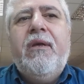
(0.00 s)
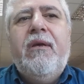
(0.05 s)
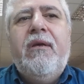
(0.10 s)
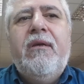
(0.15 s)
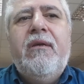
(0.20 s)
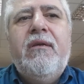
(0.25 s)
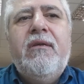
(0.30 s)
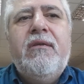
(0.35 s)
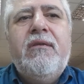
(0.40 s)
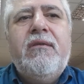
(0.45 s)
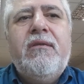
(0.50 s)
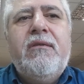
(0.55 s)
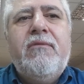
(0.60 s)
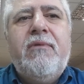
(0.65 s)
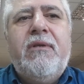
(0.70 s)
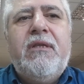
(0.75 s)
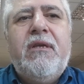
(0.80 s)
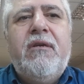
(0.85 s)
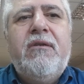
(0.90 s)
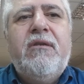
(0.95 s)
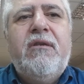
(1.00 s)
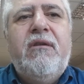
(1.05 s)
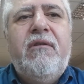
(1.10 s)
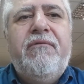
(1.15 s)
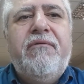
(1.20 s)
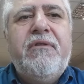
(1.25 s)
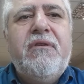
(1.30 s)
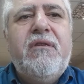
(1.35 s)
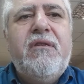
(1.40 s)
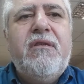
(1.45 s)
is what are the
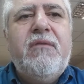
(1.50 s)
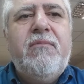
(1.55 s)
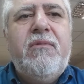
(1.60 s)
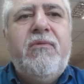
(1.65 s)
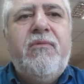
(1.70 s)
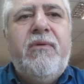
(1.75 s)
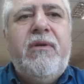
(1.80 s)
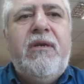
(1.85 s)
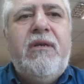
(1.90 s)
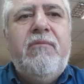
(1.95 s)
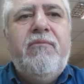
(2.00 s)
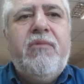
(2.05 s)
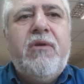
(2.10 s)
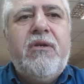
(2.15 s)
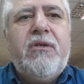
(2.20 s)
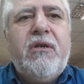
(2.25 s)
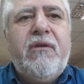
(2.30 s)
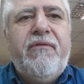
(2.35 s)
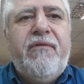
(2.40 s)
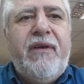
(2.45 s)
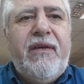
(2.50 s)
differences between project